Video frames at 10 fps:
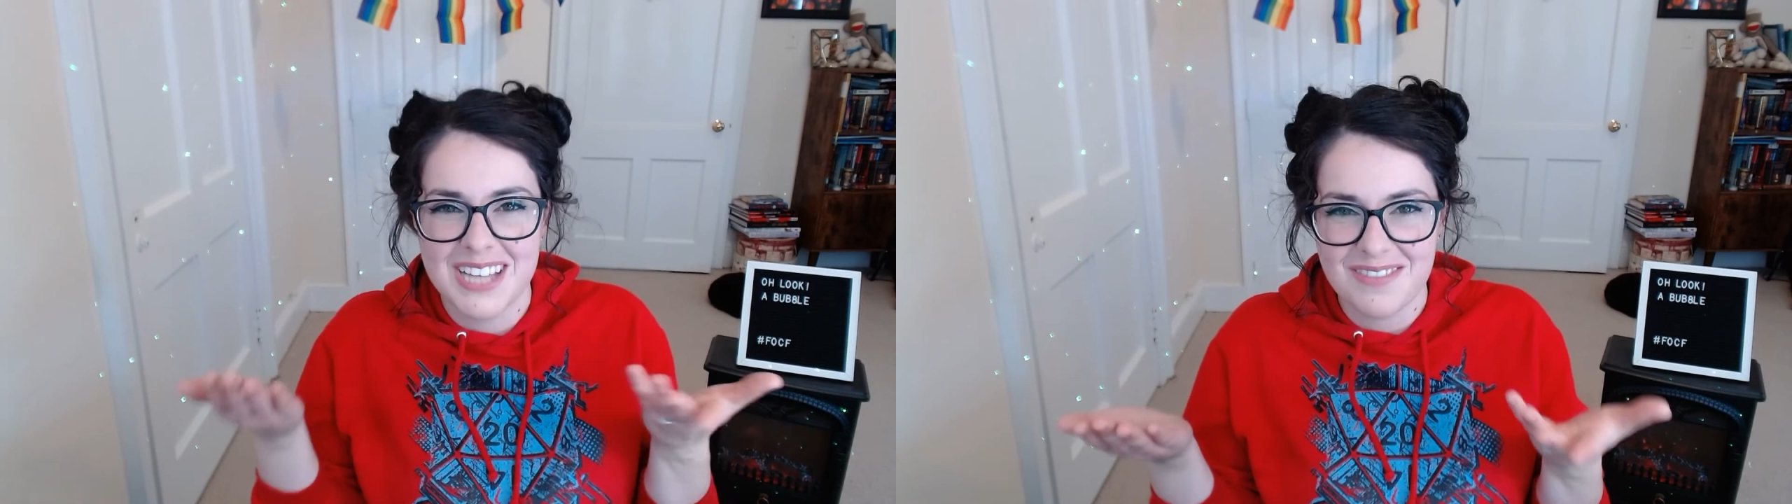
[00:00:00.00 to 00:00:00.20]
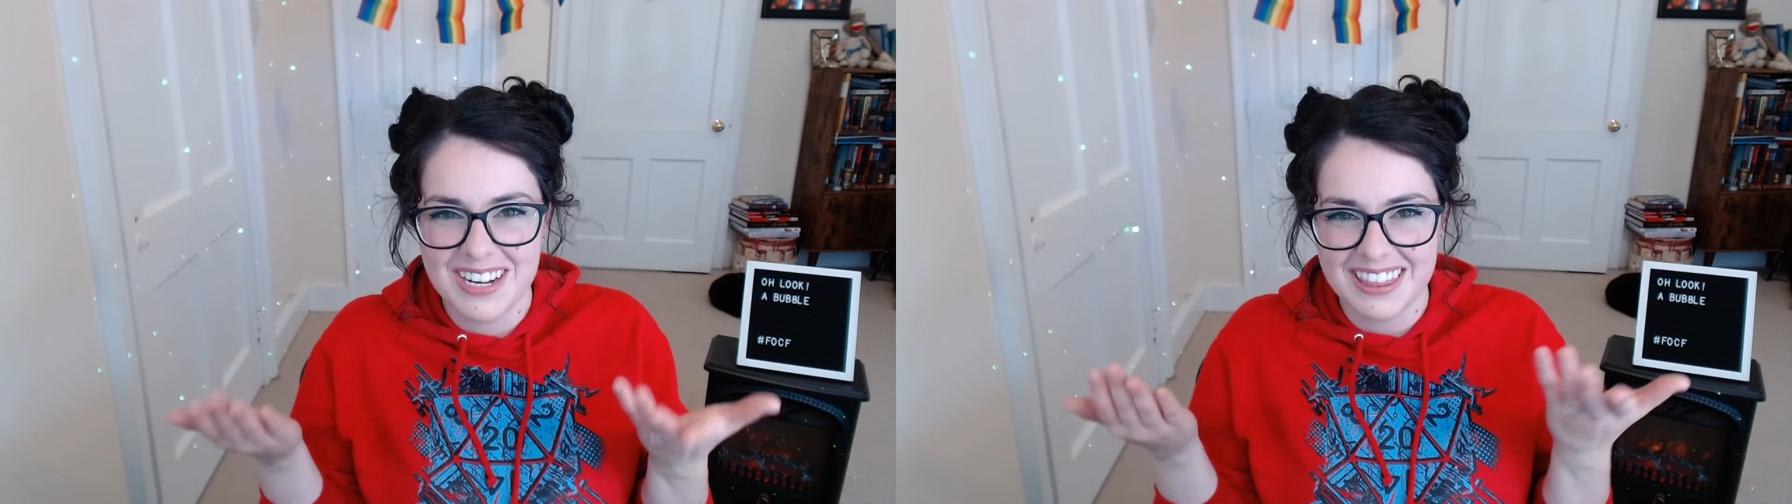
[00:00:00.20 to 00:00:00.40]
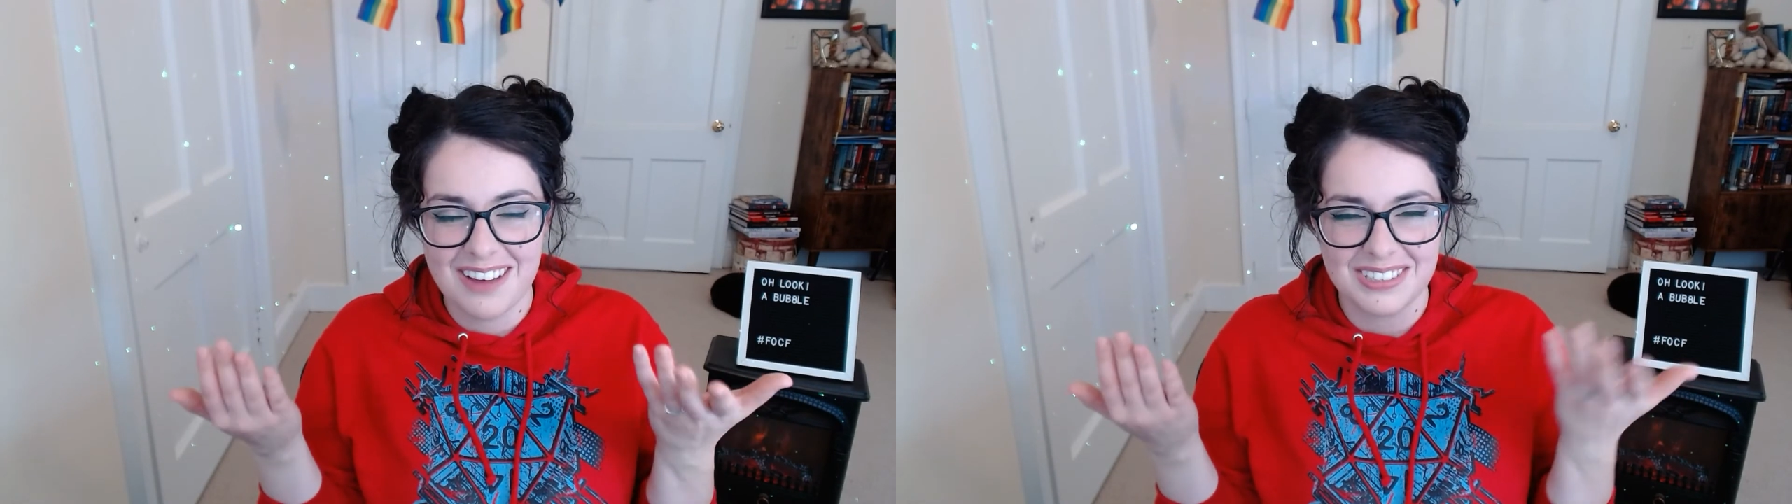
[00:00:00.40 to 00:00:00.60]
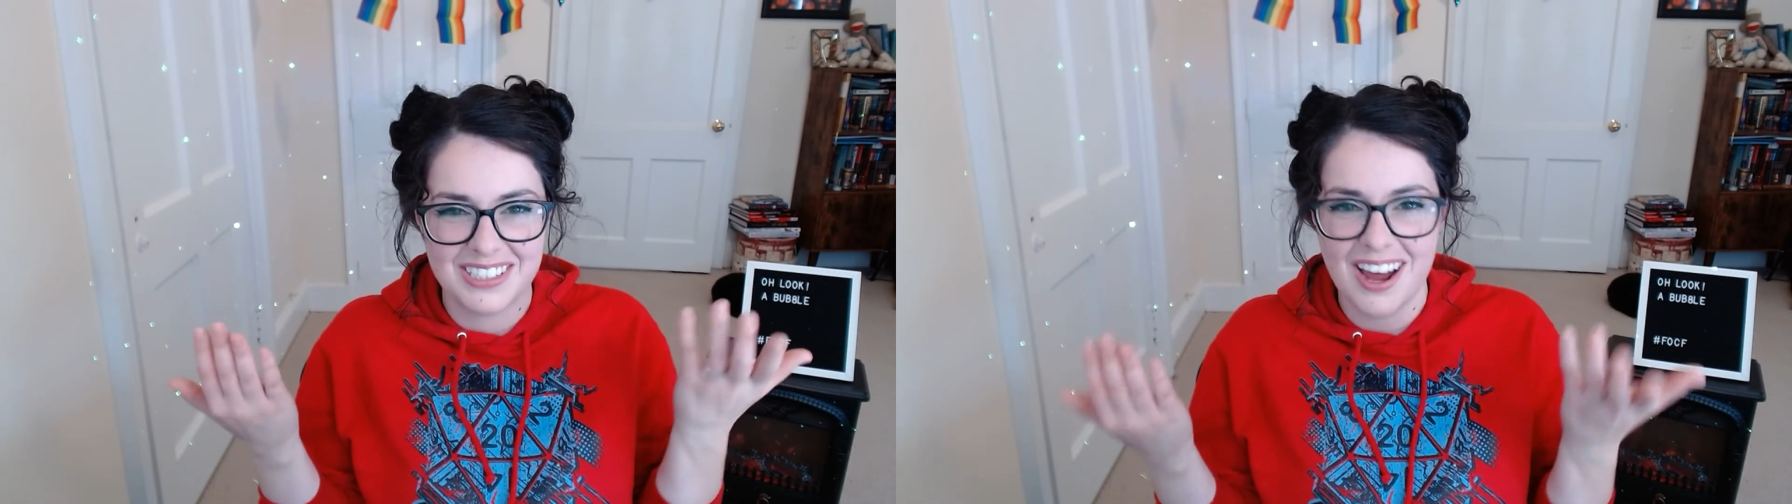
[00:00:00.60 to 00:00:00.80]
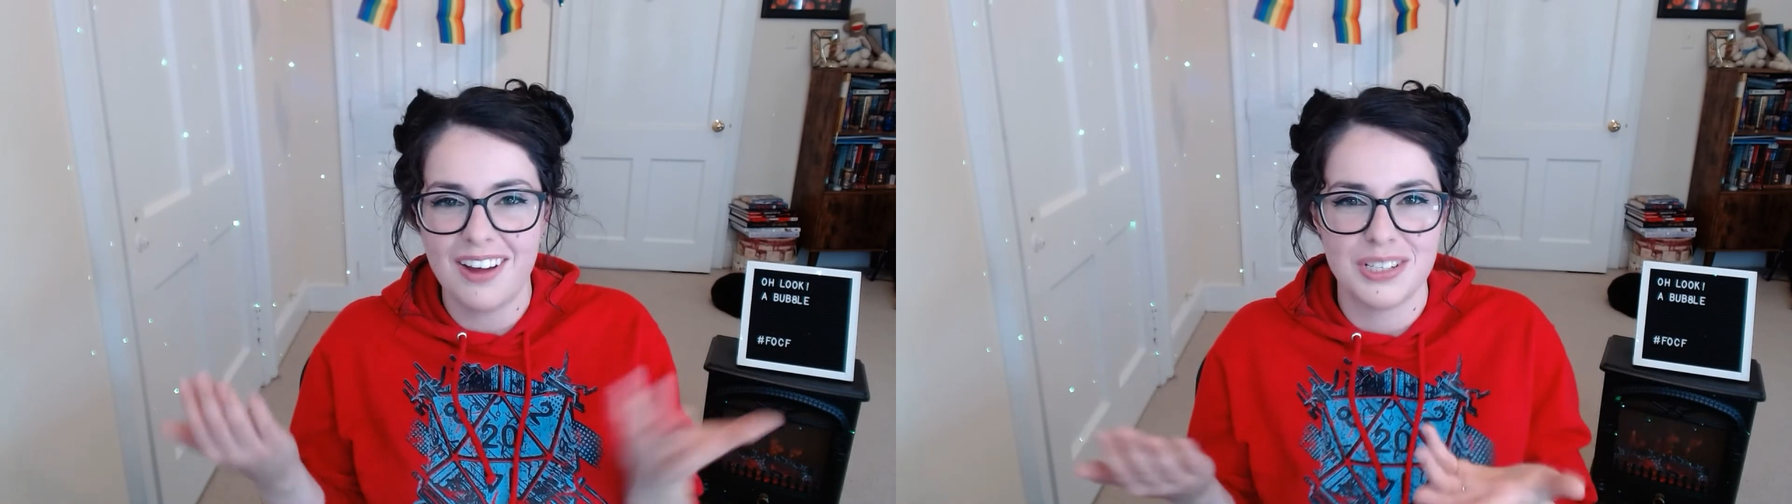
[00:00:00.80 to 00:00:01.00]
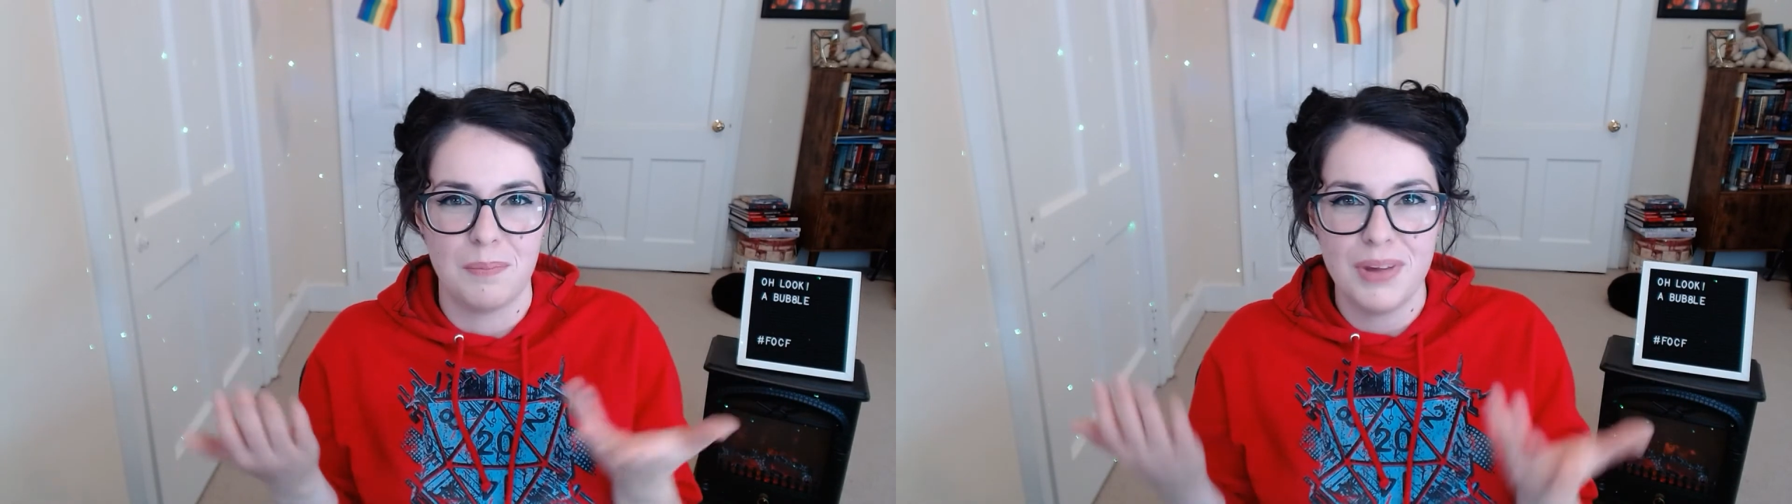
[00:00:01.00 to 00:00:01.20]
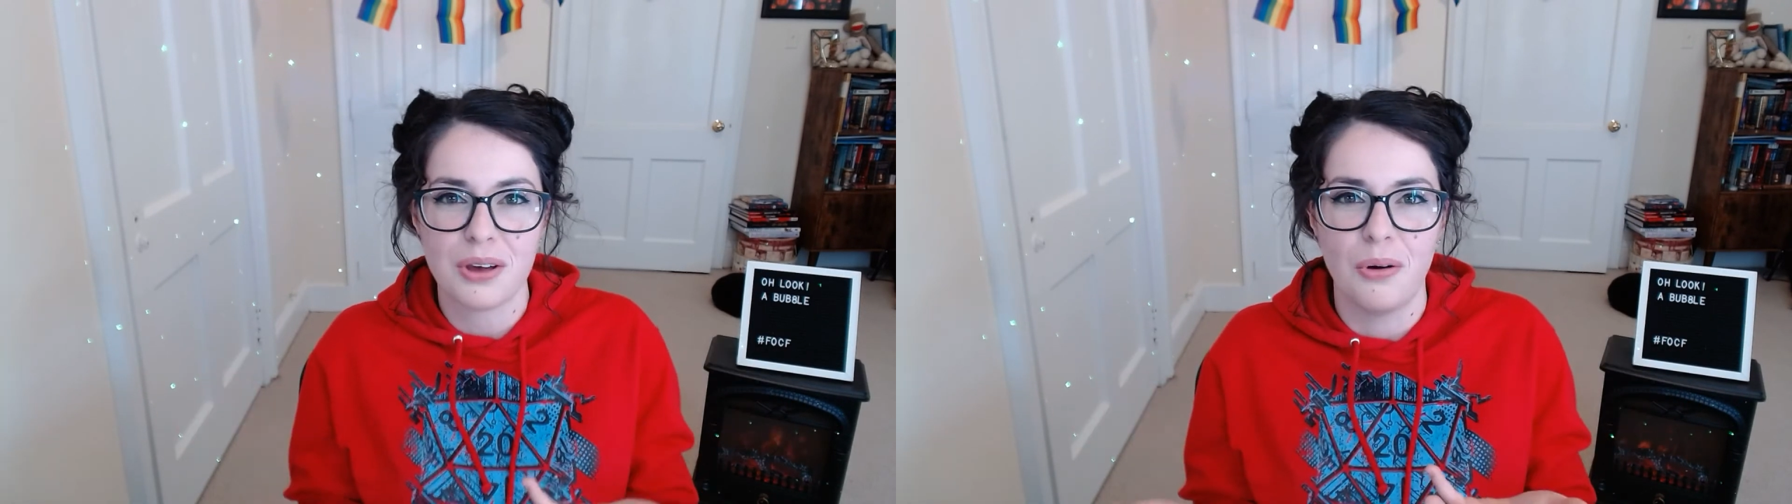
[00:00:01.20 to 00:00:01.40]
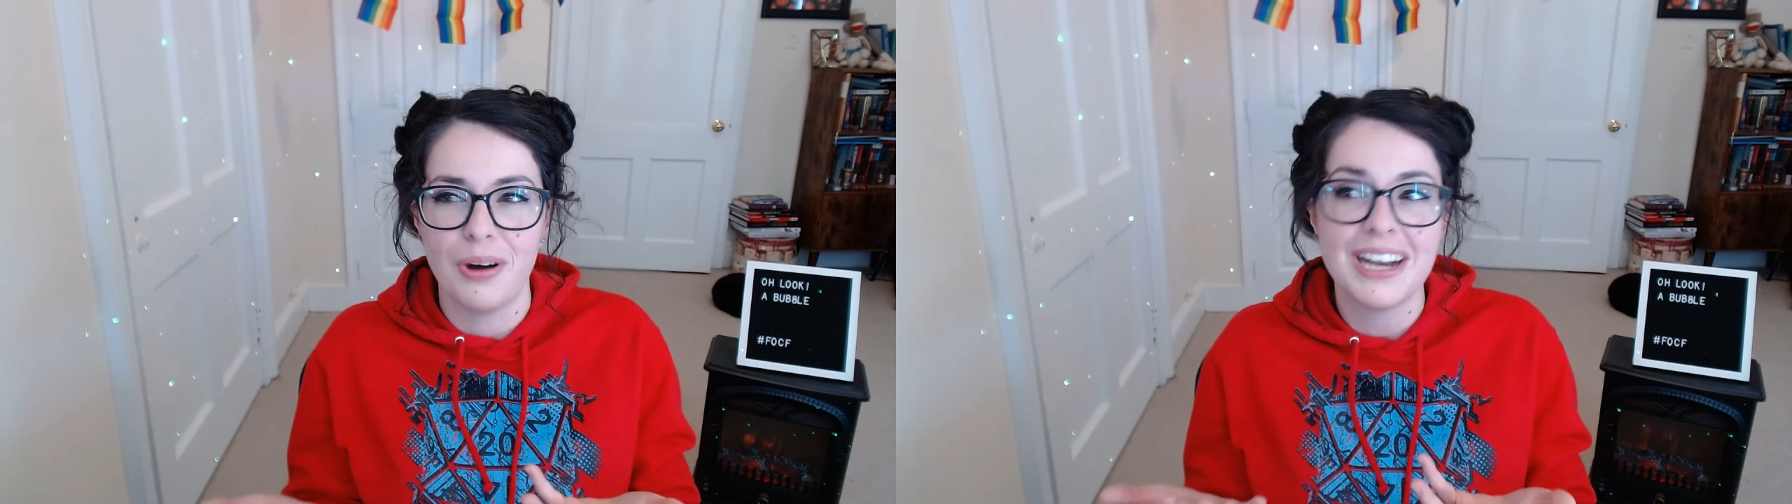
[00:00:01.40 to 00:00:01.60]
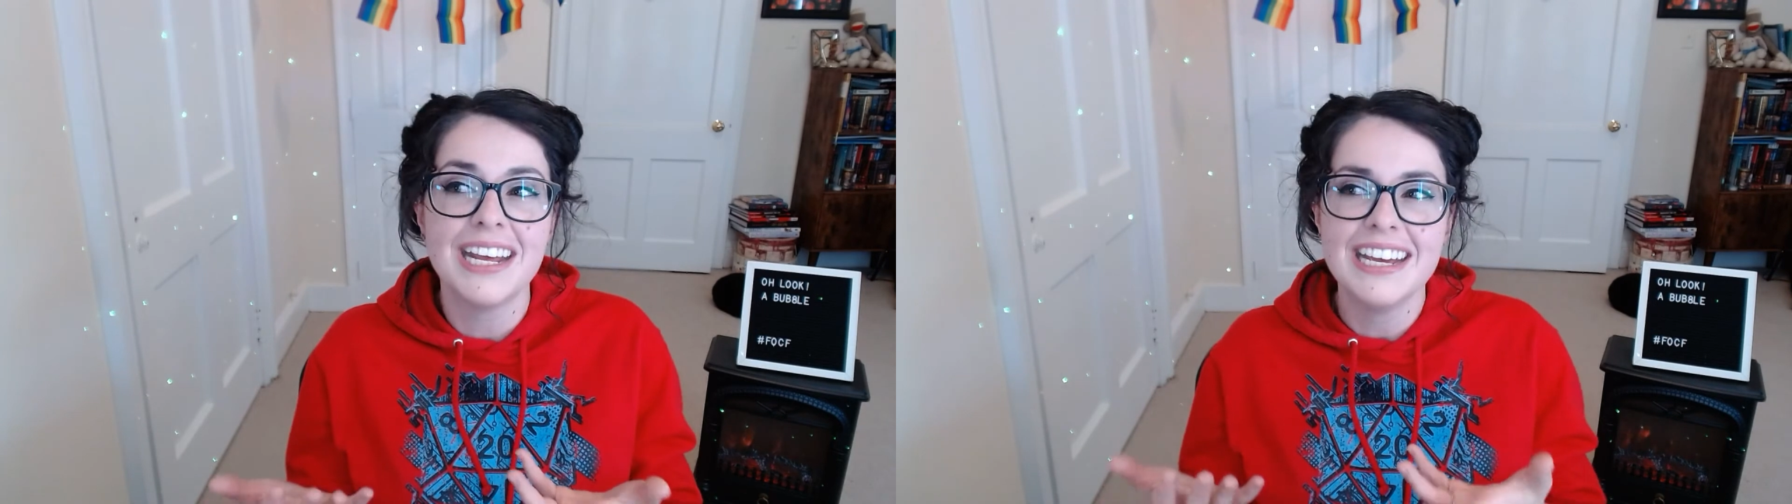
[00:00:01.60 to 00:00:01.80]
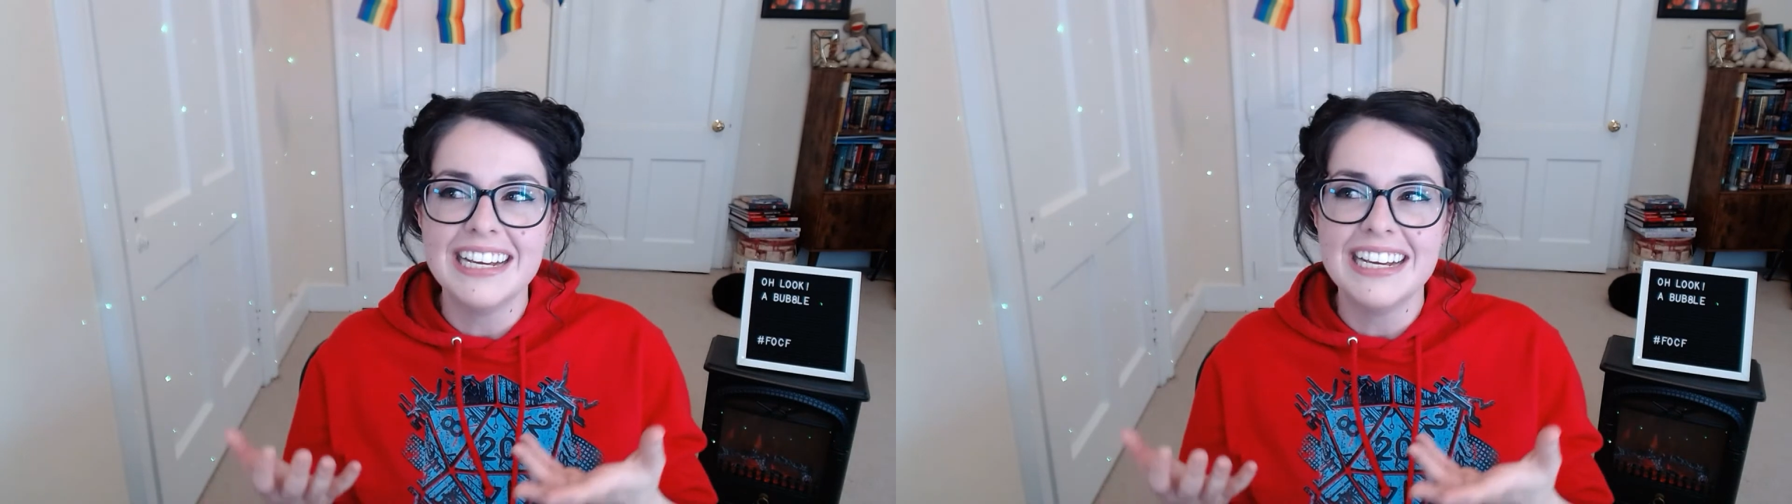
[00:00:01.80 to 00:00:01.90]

$70,000 a Bitcoin.